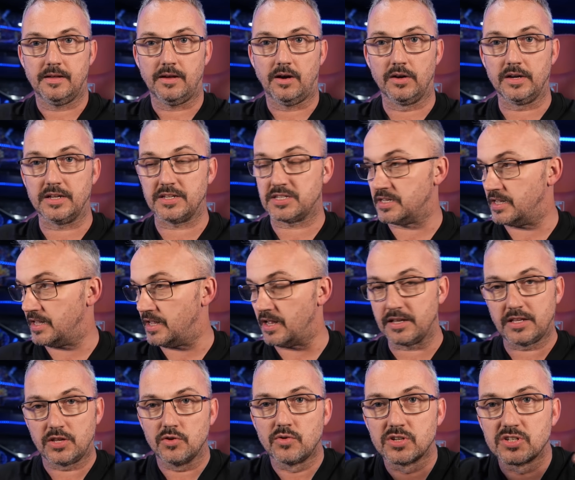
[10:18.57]
Honestly,
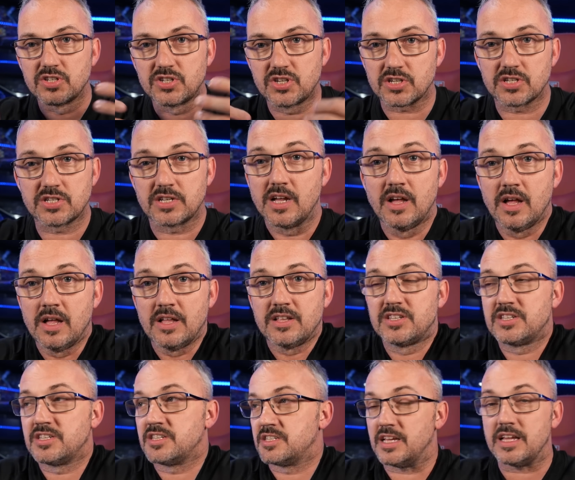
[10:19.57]
and you can just
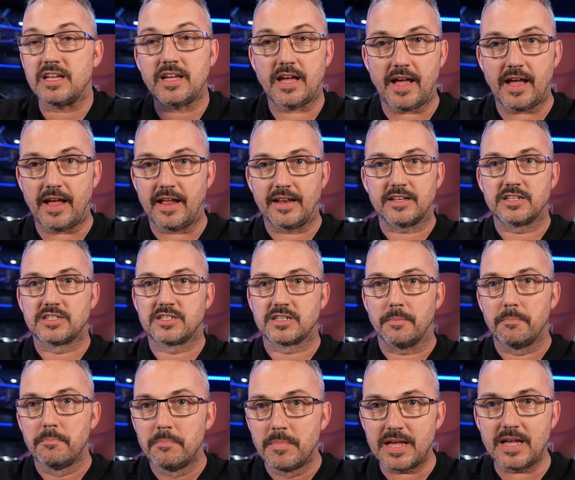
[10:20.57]
see it in his
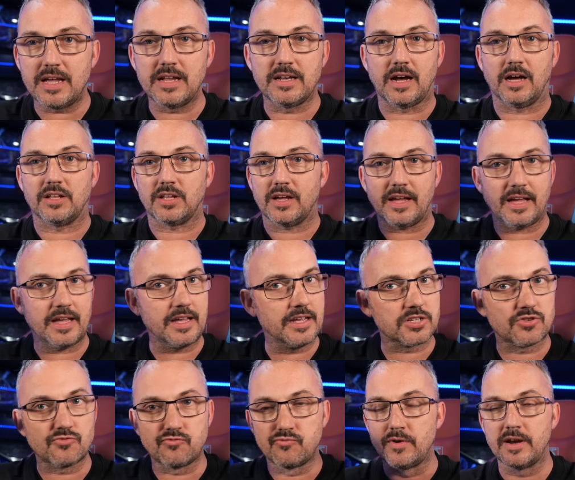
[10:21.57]
demeanour that he
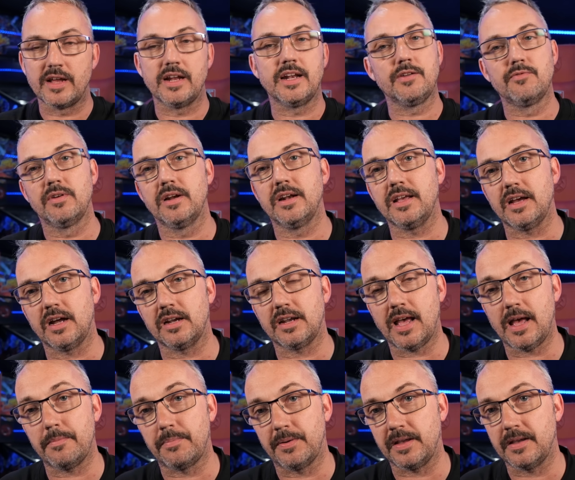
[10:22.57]
is really, really
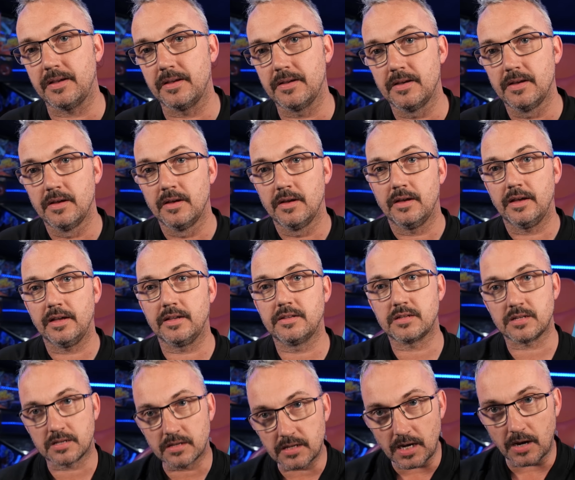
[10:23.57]
unhappy.
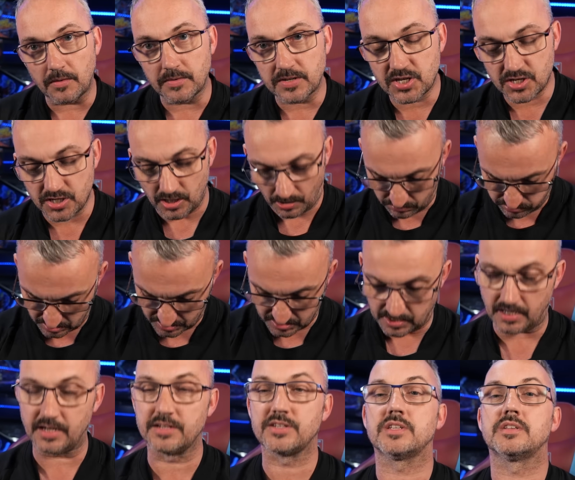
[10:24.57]
He's, you know, his shoulders
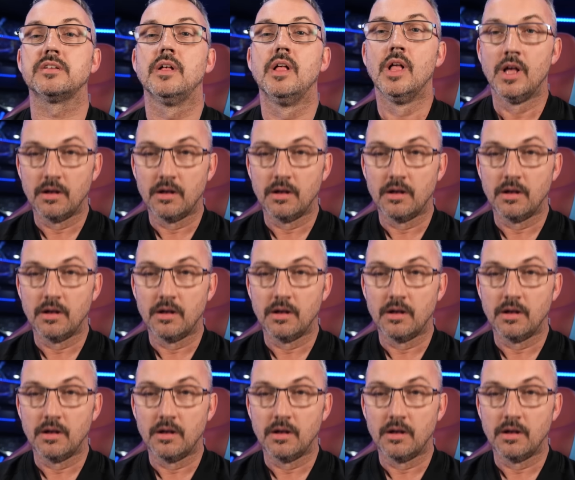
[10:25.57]
hunched.